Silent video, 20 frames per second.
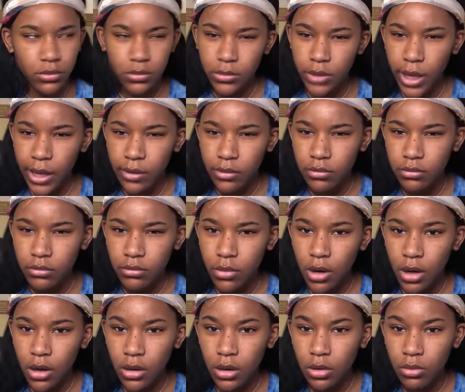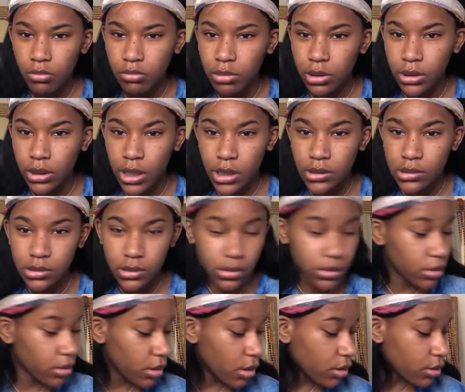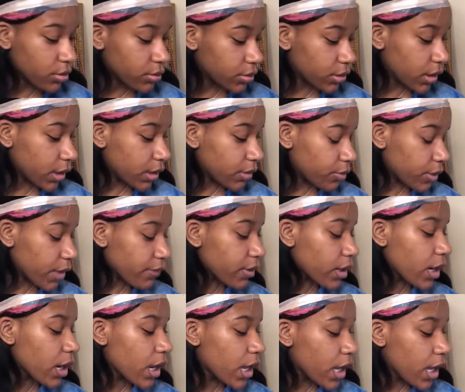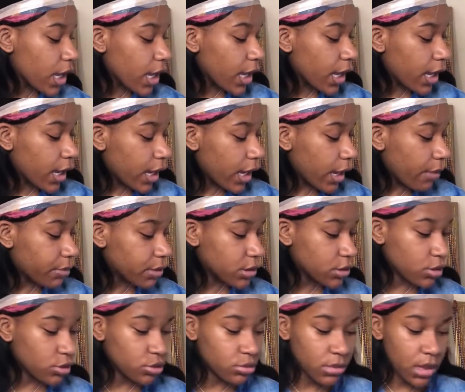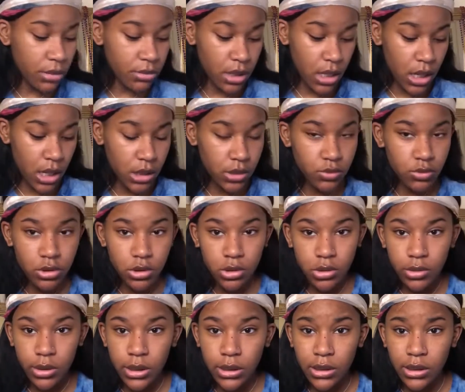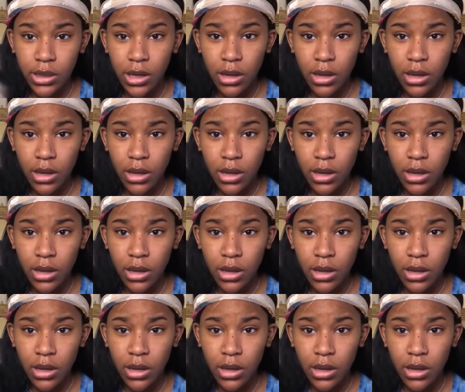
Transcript: that Mario Badescu thing, whatever. I'm just gonna do my brows real quick, then